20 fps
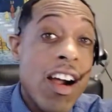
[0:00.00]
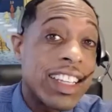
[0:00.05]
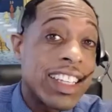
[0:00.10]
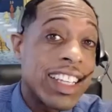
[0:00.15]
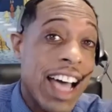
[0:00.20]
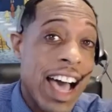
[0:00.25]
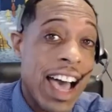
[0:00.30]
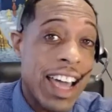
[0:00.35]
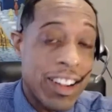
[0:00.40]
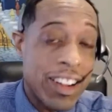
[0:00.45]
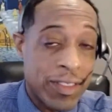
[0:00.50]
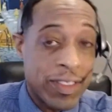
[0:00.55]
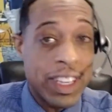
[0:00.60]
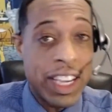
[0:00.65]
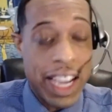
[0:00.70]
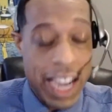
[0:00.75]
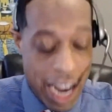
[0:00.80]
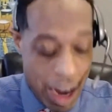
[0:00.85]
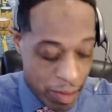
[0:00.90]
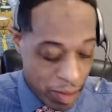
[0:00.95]
a lot of
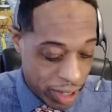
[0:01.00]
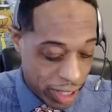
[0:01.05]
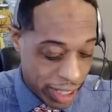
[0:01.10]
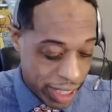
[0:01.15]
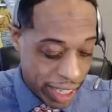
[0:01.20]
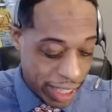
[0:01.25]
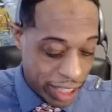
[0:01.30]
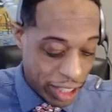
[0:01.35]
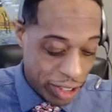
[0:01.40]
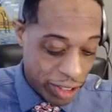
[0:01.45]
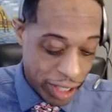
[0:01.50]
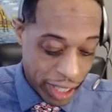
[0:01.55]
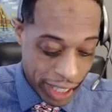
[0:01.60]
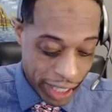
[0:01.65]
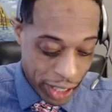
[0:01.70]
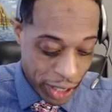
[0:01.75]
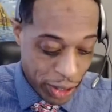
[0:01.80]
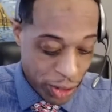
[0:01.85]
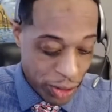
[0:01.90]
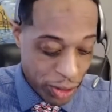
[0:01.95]
cameras that you can
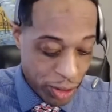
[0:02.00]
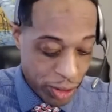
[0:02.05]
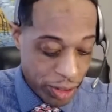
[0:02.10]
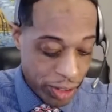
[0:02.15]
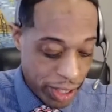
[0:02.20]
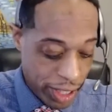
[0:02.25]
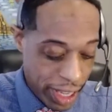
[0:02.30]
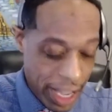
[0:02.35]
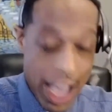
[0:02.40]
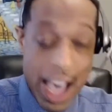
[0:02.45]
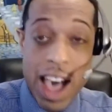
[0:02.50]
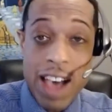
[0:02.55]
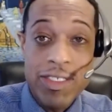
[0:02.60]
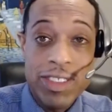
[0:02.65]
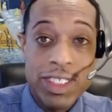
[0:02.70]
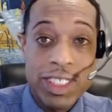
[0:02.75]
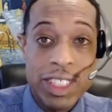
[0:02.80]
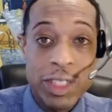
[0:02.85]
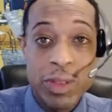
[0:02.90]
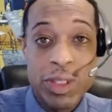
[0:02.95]
use.
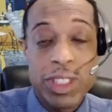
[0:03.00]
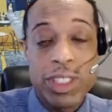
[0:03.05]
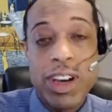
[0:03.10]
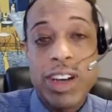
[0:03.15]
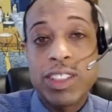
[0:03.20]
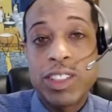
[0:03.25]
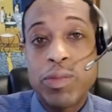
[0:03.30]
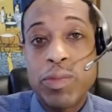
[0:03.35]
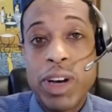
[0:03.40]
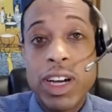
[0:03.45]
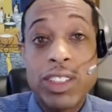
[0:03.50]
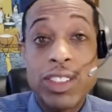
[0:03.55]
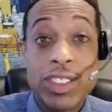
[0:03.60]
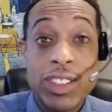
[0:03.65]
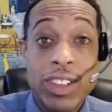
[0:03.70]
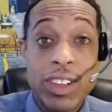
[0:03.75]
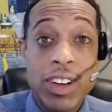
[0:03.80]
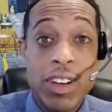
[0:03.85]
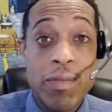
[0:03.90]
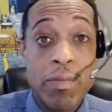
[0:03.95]
Obviously, we talked about
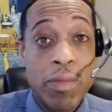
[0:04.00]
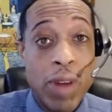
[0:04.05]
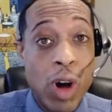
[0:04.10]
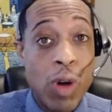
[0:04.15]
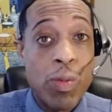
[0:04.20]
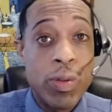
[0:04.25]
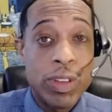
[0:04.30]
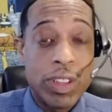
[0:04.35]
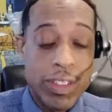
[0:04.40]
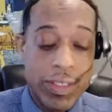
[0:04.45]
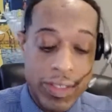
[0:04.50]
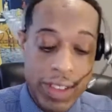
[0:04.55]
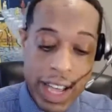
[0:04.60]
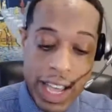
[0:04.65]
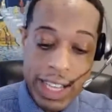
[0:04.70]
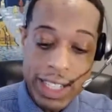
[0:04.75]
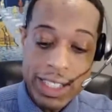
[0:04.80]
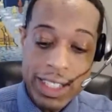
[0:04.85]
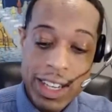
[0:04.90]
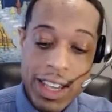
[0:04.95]
your mobile
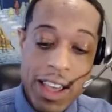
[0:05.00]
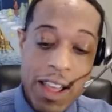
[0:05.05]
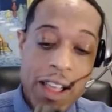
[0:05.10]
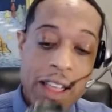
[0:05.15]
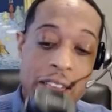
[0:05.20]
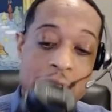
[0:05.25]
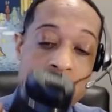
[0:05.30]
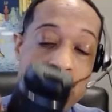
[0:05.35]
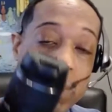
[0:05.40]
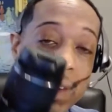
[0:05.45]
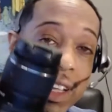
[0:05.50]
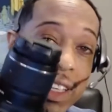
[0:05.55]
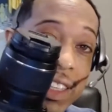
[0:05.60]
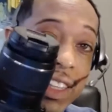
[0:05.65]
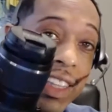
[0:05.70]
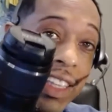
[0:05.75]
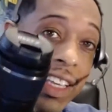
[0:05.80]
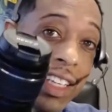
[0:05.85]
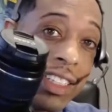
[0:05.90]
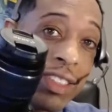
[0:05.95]
device, but
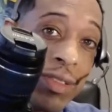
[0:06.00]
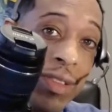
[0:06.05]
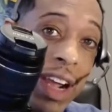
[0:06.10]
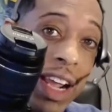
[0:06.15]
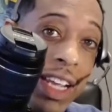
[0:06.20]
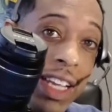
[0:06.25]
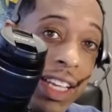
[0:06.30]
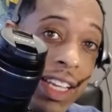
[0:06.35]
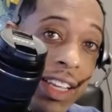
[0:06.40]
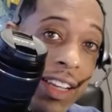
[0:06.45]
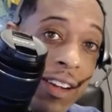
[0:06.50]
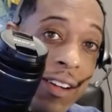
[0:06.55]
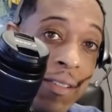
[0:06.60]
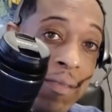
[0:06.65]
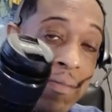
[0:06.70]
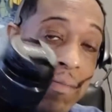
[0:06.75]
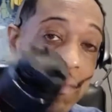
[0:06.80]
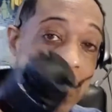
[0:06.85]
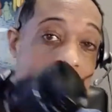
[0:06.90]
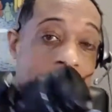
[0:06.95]
this right here,
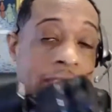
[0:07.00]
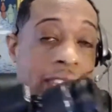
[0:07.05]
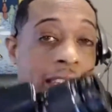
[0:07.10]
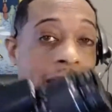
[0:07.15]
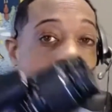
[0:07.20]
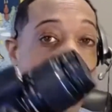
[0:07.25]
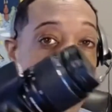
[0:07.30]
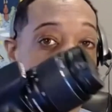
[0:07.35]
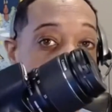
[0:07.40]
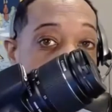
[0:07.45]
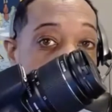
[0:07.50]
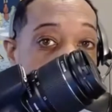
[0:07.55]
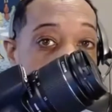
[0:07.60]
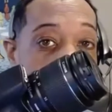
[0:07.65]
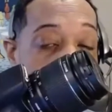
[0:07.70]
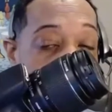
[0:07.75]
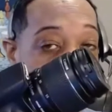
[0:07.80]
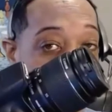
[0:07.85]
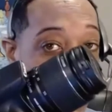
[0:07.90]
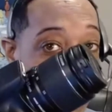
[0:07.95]

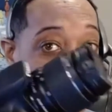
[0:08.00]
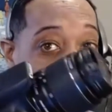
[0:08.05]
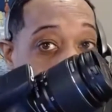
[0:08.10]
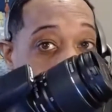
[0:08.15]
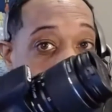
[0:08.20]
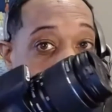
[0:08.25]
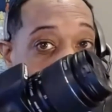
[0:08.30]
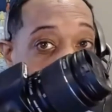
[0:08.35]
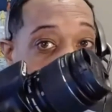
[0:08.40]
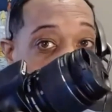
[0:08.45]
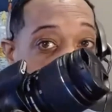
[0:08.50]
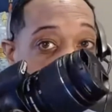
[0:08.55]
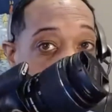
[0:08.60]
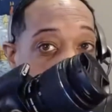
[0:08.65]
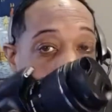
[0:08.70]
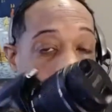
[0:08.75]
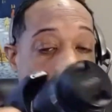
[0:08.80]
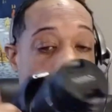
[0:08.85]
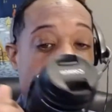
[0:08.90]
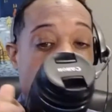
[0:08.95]
this is going to
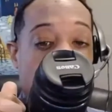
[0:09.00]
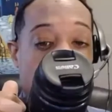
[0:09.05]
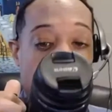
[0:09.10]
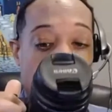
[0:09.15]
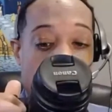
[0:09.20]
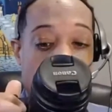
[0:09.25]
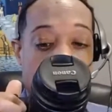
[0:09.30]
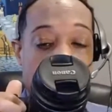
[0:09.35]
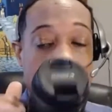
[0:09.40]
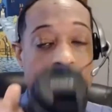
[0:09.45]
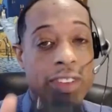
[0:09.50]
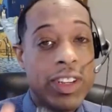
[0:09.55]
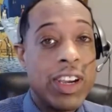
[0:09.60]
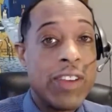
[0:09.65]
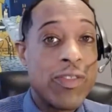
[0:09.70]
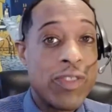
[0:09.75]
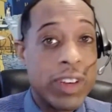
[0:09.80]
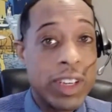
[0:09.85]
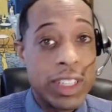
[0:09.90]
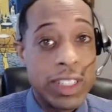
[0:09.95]
make a world of
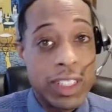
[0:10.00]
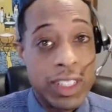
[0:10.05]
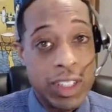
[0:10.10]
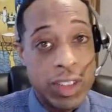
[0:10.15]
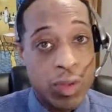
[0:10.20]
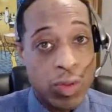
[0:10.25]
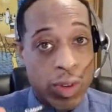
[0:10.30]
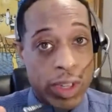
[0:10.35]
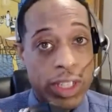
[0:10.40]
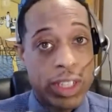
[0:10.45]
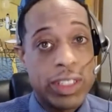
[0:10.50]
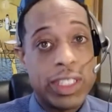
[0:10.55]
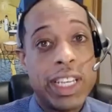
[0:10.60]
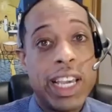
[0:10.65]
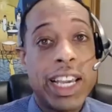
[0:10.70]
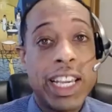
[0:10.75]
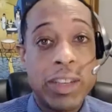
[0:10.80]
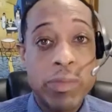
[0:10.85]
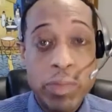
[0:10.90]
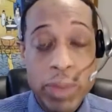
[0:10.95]
difference when you're
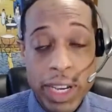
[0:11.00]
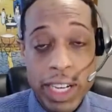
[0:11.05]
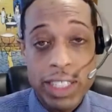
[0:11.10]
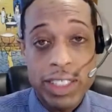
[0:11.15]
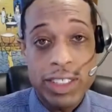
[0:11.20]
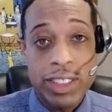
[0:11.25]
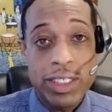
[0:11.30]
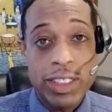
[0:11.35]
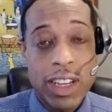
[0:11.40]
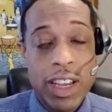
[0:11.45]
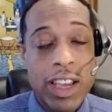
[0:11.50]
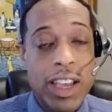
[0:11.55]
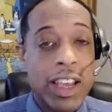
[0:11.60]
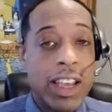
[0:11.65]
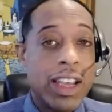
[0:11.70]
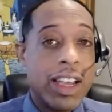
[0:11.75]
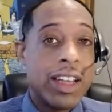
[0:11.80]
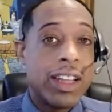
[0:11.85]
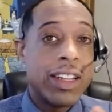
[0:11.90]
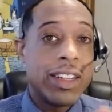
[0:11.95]
taking pictures.
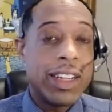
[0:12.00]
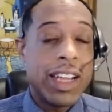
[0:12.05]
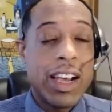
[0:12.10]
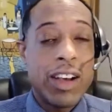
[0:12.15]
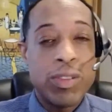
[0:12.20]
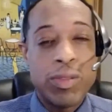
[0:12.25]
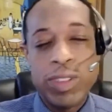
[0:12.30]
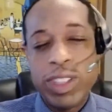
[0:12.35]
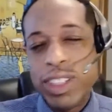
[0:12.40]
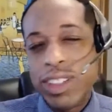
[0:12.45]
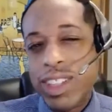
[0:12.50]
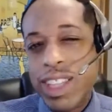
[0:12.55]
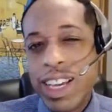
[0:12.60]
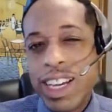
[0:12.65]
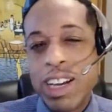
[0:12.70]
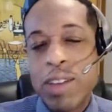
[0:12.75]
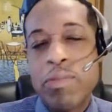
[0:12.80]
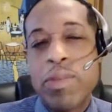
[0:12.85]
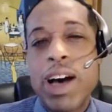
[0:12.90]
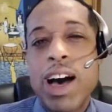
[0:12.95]
Now, when you think
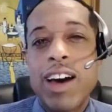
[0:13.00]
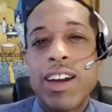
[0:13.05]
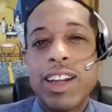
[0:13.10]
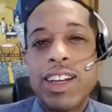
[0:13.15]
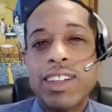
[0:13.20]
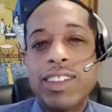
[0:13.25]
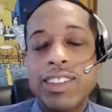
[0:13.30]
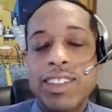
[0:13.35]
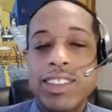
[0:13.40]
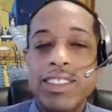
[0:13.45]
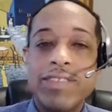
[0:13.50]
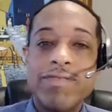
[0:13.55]
about it,